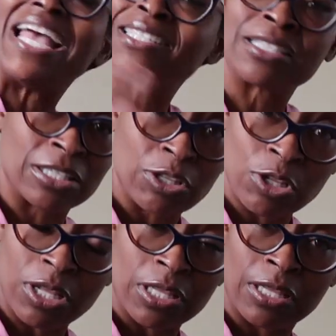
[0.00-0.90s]
as
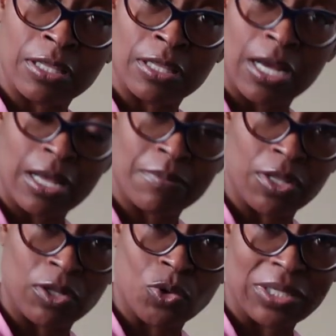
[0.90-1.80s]

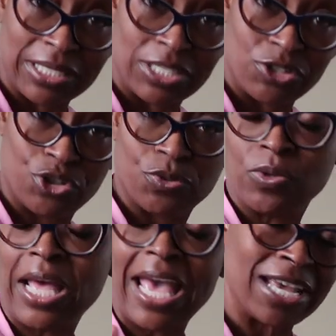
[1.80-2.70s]
the Lord leads you,
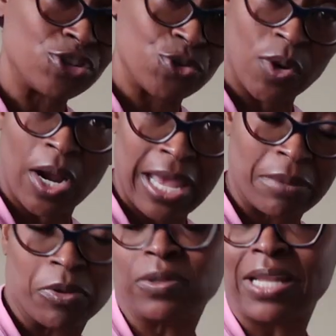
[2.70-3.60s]
as you are
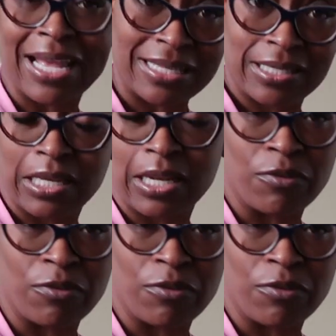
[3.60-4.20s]
able. Like I said,